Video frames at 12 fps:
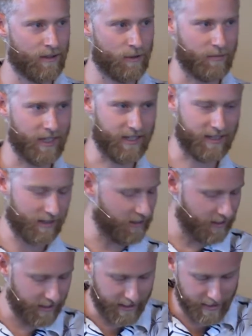Because
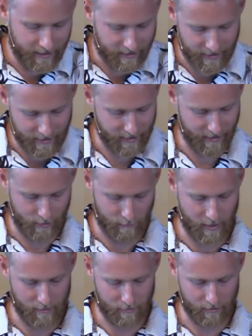clearly anything that the
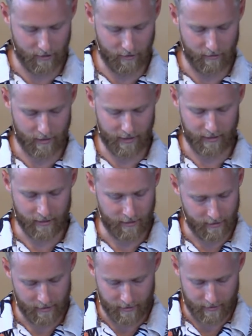people do or the
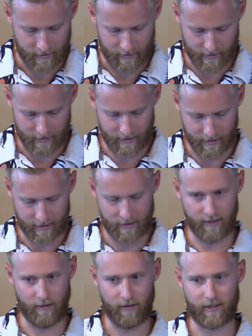sons
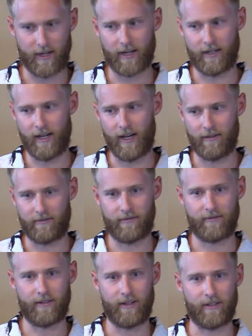do are not
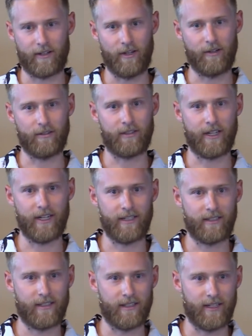enough on their own to get
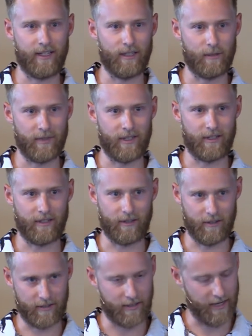into the kingdom. And
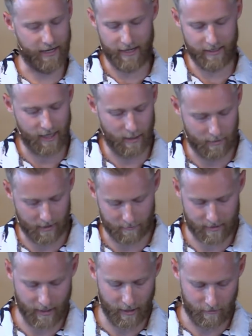they're again, keeping
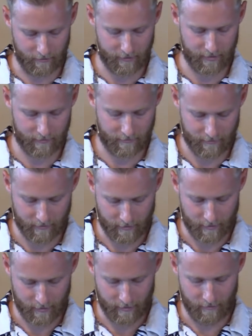themselves
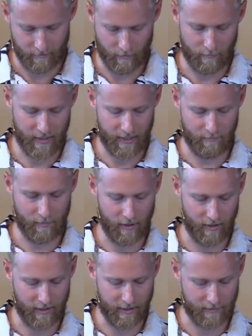from being
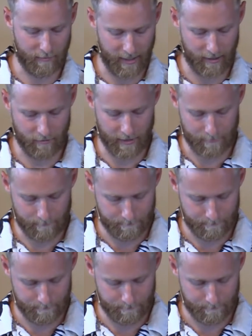part of this banquet.